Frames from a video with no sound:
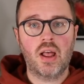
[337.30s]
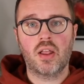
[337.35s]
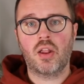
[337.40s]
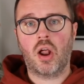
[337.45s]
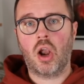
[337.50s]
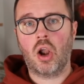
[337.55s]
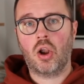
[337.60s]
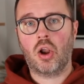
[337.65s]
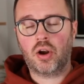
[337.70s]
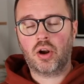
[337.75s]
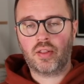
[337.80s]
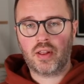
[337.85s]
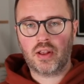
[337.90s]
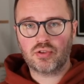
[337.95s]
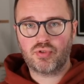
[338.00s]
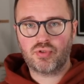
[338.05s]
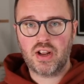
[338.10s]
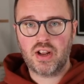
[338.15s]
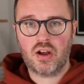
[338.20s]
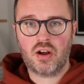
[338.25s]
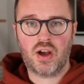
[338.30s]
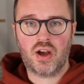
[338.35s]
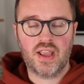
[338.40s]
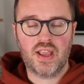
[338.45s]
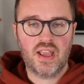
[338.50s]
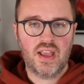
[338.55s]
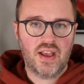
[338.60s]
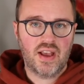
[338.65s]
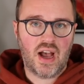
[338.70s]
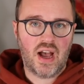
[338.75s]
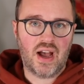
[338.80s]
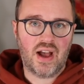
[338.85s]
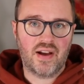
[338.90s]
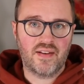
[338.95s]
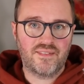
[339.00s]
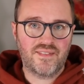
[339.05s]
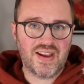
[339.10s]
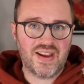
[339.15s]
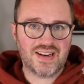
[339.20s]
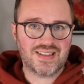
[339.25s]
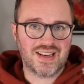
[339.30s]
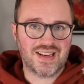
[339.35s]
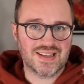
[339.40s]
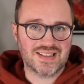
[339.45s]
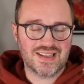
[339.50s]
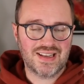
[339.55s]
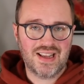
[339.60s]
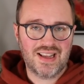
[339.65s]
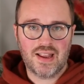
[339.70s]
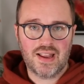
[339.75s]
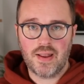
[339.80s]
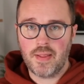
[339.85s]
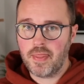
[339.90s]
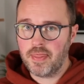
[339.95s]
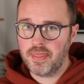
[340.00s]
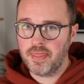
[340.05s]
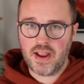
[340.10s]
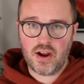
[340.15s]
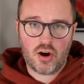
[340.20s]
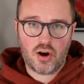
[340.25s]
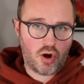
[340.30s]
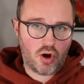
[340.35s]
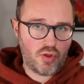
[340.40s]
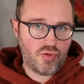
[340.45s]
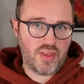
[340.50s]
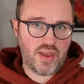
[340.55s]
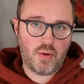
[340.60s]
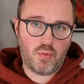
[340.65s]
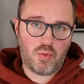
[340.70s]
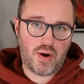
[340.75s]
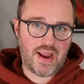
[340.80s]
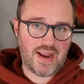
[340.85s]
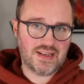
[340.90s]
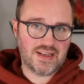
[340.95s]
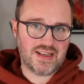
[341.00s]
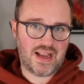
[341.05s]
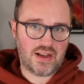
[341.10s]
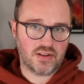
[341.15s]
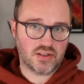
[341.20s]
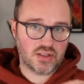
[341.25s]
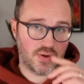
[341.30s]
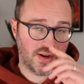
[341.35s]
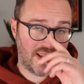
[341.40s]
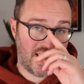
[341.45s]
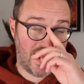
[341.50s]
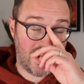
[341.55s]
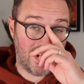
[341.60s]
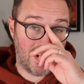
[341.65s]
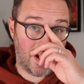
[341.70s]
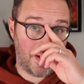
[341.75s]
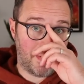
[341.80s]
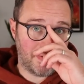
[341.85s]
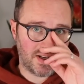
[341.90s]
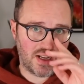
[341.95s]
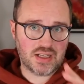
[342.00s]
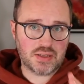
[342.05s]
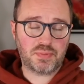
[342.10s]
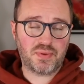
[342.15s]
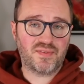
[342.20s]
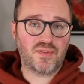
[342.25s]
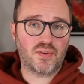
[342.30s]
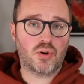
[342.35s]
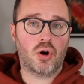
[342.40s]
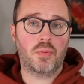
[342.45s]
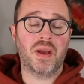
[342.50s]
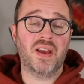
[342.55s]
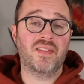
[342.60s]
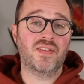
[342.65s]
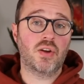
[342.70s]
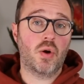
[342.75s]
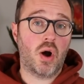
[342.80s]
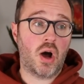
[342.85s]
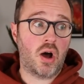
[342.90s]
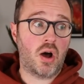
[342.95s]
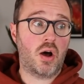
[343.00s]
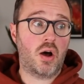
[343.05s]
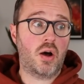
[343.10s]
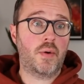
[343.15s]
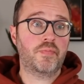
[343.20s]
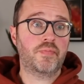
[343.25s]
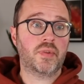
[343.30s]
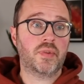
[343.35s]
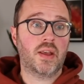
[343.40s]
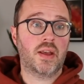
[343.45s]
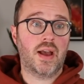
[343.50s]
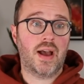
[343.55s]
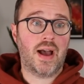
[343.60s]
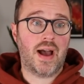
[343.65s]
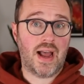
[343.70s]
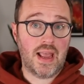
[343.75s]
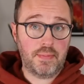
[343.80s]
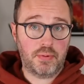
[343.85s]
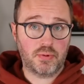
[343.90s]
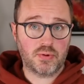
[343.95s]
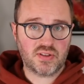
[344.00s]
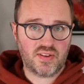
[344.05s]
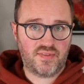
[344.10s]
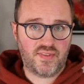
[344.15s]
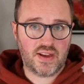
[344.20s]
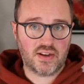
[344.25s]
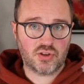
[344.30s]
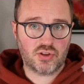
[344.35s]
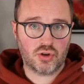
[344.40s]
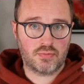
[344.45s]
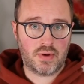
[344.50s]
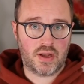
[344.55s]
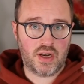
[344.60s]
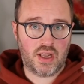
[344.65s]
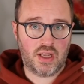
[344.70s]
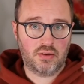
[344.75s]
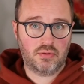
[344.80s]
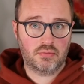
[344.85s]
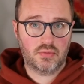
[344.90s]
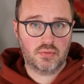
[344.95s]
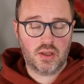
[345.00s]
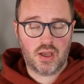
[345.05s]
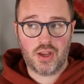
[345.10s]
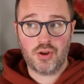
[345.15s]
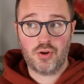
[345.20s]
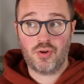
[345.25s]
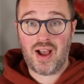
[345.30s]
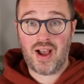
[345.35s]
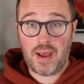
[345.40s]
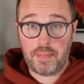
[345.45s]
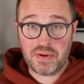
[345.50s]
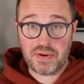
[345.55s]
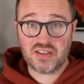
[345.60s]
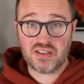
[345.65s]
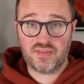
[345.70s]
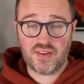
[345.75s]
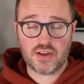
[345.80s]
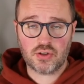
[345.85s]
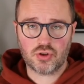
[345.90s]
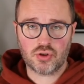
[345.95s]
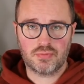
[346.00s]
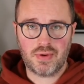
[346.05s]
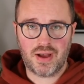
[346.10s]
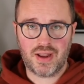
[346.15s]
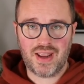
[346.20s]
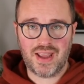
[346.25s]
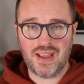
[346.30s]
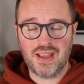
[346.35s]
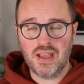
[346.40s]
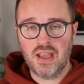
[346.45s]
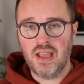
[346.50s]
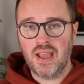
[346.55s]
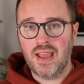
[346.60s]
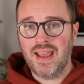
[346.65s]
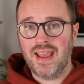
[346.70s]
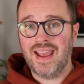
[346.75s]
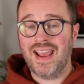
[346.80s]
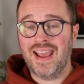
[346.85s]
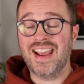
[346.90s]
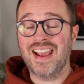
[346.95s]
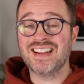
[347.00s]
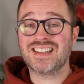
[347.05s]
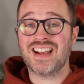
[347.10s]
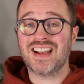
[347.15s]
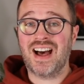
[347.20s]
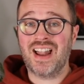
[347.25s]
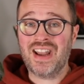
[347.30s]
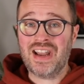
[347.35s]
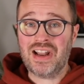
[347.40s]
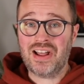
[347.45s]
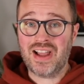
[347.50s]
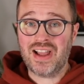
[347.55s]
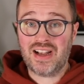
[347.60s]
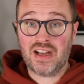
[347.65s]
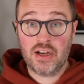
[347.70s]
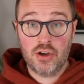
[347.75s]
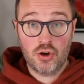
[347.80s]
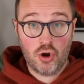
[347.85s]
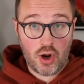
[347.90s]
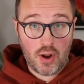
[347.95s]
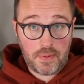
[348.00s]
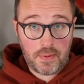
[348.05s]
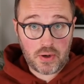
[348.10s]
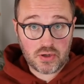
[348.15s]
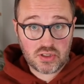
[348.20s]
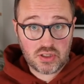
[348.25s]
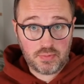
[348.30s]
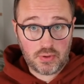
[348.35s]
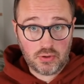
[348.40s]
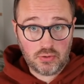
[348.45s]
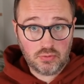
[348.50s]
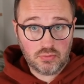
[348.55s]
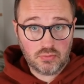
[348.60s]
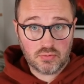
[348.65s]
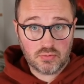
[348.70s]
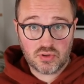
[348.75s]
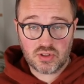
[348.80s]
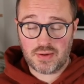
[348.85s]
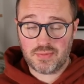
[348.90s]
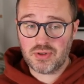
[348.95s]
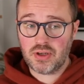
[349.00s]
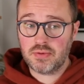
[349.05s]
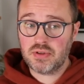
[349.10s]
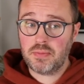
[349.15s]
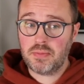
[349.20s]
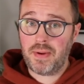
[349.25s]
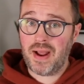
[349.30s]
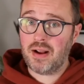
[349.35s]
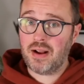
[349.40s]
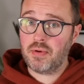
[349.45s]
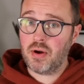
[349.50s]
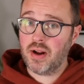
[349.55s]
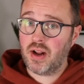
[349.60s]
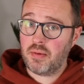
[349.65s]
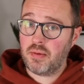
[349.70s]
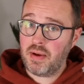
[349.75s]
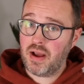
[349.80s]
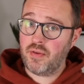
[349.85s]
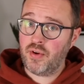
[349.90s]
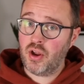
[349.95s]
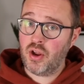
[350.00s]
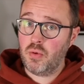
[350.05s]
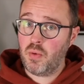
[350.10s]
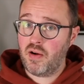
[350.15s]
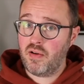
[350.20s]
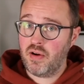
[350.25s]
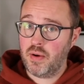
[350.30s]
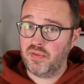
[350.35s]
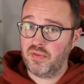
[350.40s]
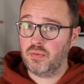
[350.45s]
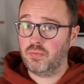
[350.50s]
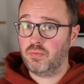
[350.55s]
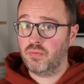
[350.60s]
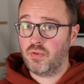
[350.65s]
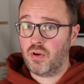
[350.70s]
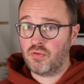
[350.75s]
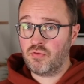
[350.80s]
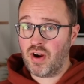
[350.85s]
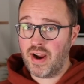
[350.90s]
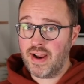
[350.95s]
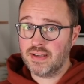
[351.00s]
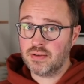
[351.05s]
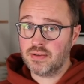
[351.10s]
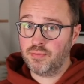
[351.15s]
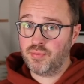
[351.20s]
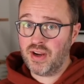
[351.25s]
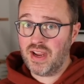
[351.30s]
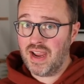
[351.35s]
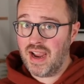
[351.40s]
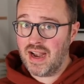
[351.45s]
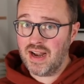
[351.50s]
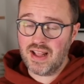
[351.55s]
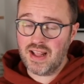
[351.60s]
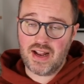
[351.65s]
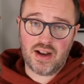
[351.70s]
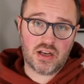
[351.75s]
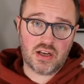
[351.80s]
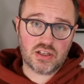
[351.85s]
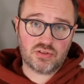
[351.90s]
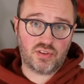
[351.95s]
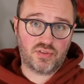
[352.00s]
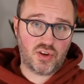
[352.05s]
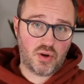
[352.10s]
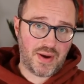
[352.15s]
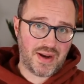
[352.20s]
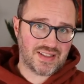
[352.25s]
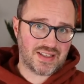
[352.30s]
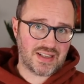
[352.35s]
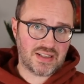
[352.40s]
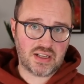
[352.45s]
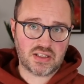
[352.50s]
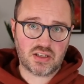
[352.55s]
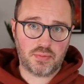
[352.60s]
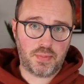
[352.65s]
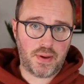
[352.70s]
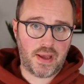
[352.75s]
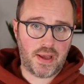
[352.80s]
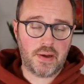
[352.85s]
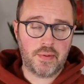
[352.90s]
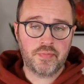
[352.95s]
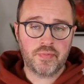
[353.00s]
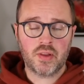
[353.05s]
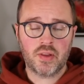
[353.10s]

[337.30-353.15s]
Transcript: a lot of those really high fixes. They are on their way down. So again, I've said this before, but if you are able to fix your money and you're happy to fix your money, it's unlikely, not impossible. Sometimes a bank might come out of nowhere with a rate and bring it in and it lasts for a few weeks then disappear.